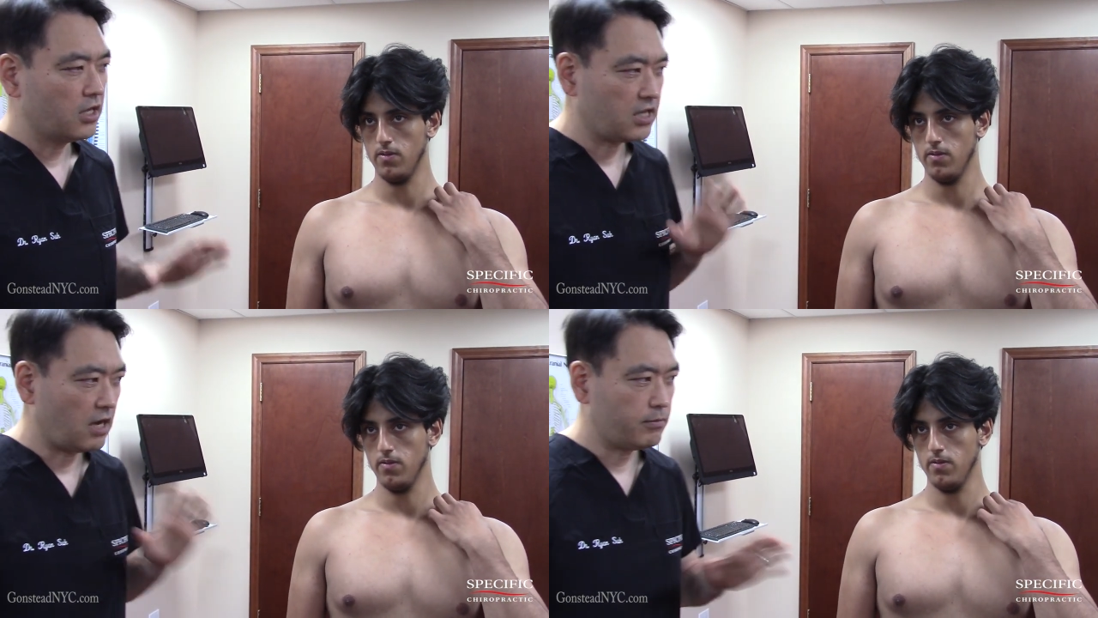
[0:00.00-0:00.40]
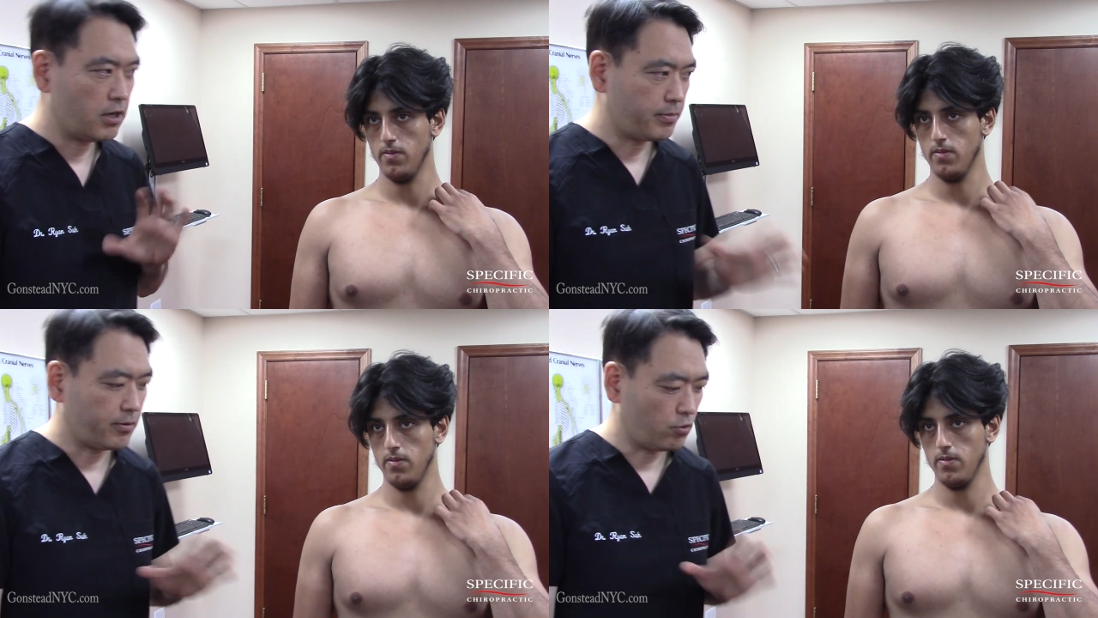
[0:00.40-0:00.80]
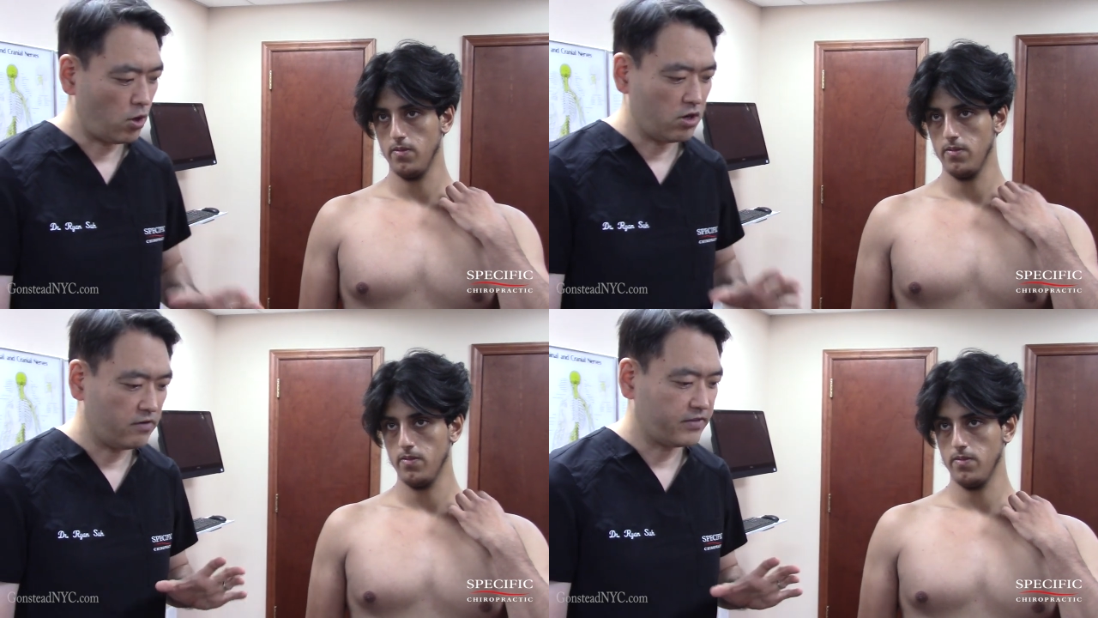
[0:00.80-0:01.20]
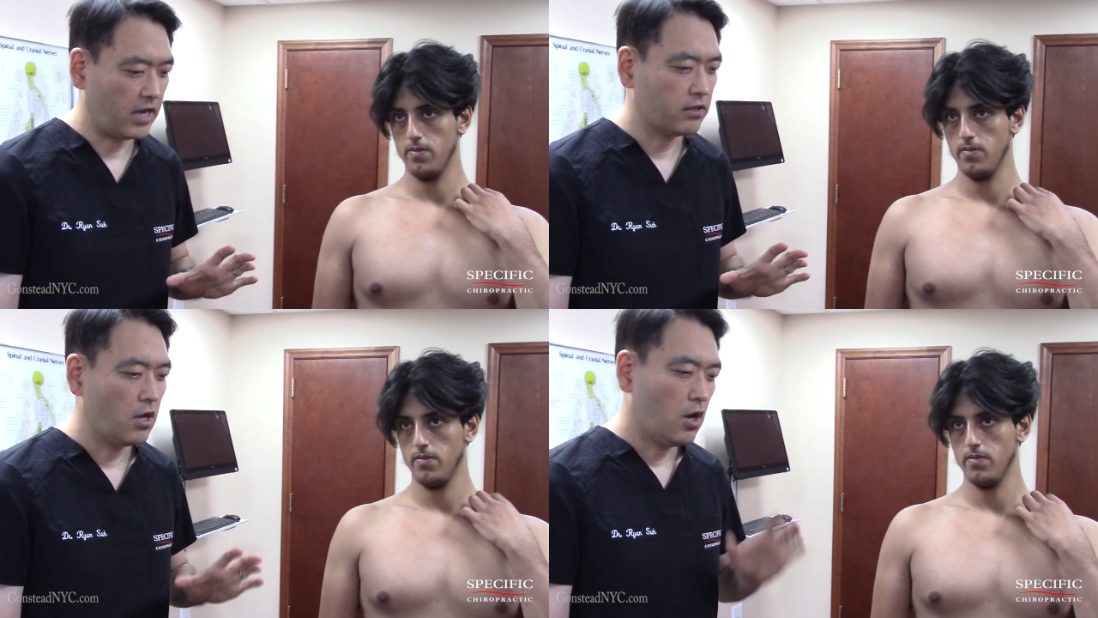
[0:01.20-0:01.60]
Speaker 1: not many people are aware of
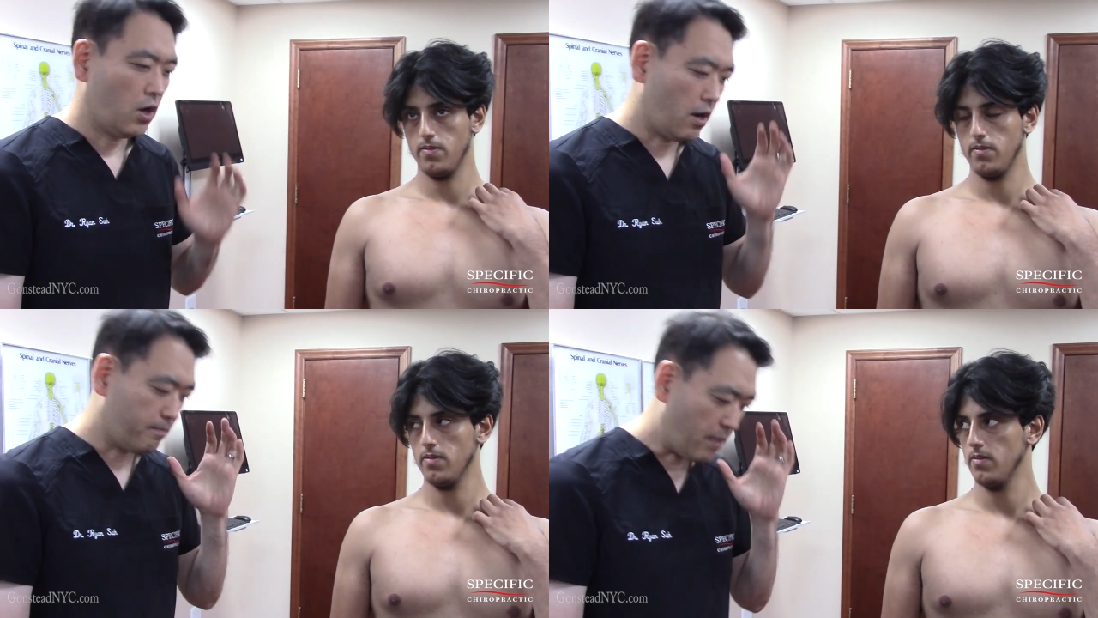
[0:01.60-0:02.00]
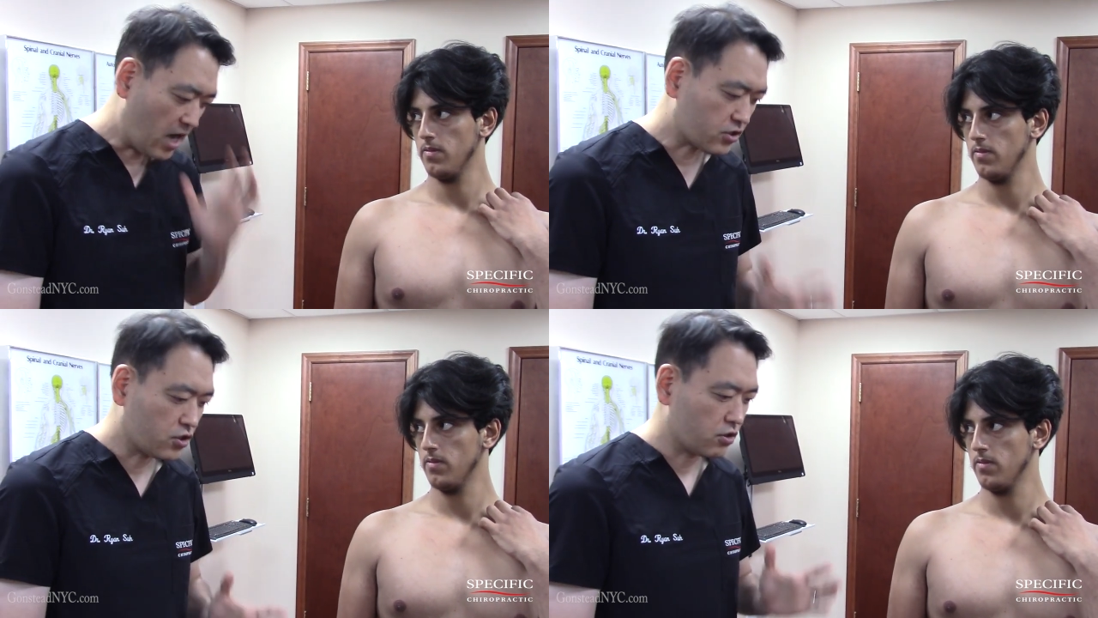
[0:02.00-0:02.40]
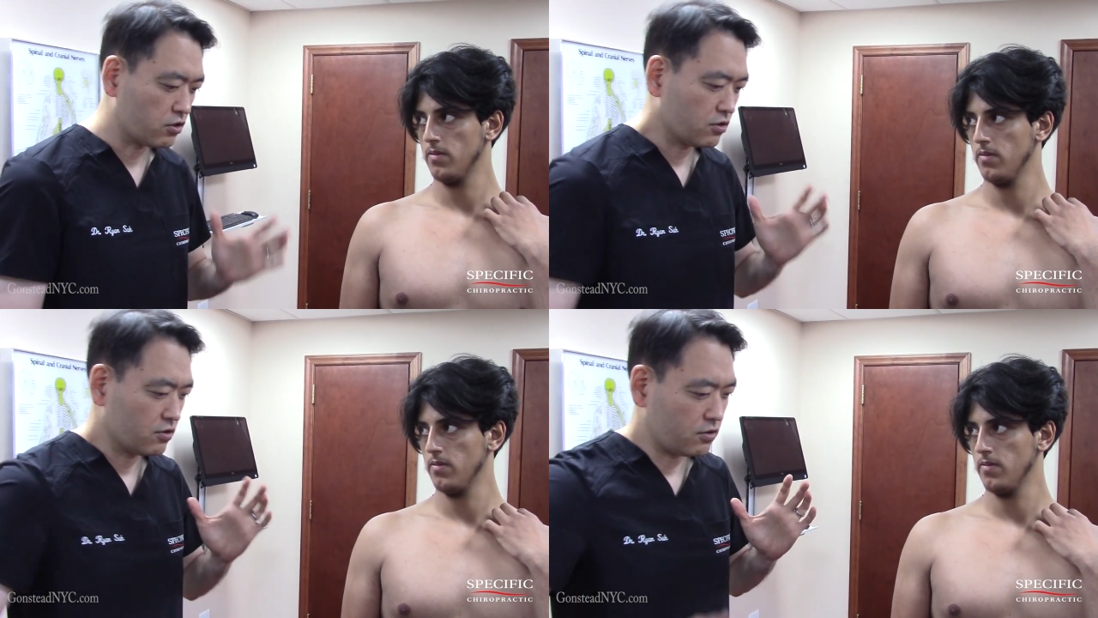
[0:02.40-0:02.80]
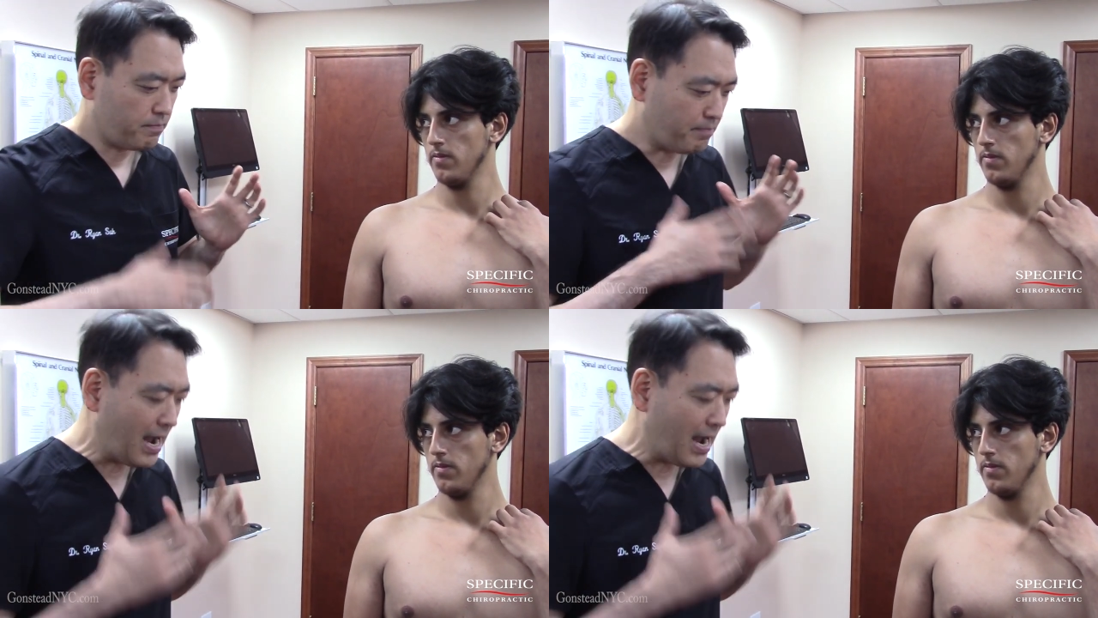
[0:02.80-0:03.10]
that a boxer's